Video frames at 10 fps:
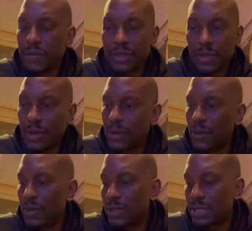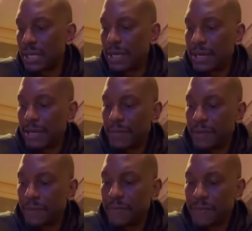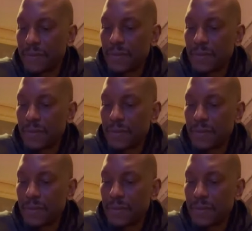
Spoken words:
We would talk all the time, and